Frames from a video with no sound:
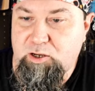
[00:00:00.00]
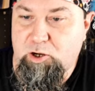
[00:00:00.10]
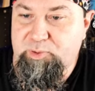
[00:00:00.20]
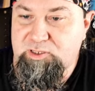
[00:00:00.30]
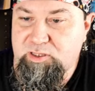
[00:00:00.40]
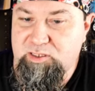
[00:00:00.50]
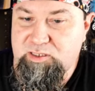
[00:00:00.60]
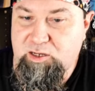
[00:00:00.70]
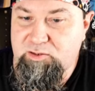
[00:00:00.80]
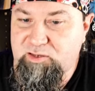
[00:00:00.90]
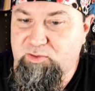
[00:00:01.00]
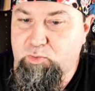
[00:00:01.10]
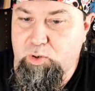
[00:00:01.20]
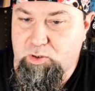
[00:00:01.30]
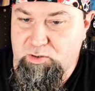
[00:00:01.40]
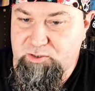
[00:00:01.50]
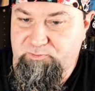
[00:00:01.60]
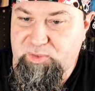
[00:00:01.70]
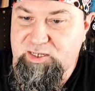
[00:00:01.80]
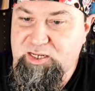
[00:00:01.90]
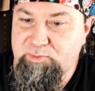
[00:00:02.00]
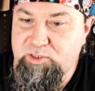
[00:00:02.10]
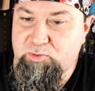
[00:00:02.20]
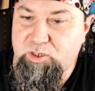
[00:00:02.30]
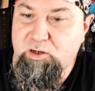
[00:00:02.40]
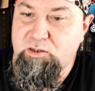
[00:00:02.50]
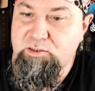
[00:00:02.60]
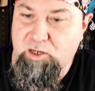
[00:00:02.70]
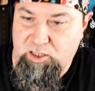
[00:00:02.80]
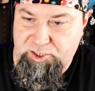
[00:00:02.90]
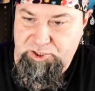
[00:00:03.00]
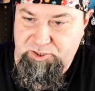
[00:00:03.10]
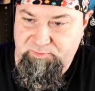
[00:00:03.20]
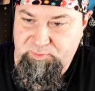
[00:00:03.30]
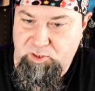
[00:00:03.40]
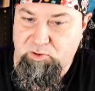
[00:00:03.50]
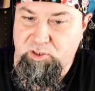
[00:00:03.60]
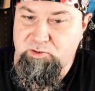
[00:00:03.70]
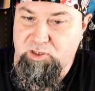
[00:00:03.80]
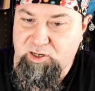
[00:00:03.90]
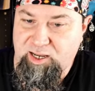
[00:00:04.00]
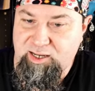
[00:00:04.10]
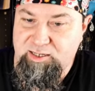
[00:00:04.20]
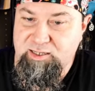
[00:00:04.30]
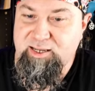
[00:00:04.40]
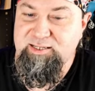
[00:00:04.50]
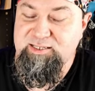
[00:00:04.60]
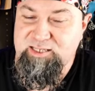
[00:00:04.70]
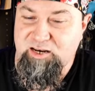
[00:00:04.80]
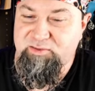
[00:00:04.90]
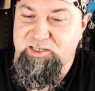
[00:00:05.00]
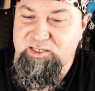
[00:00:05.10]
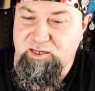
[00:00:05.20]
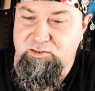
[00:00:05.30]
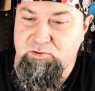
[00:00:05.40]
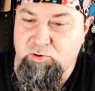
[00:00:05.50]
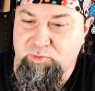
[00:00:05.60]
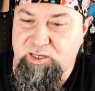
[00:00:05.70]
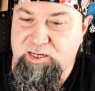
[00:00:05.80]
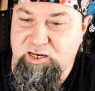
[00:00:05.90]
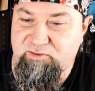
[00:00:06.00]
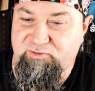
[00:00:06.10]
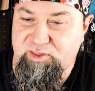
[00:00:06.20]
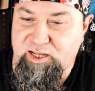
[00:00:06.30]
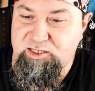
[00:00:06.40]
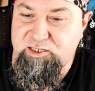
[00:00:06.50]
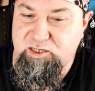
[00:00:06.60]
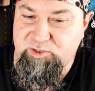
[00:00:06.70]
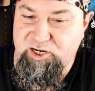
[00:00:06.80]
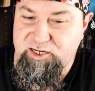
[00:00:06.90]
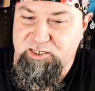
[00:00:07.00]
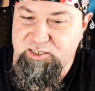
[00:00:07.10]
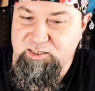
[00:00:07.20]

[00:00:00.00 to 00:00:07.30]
opens to the secrets of the world. Attempt to recall knowledge. You can use Arcana instead of the skill normally needed for that subject.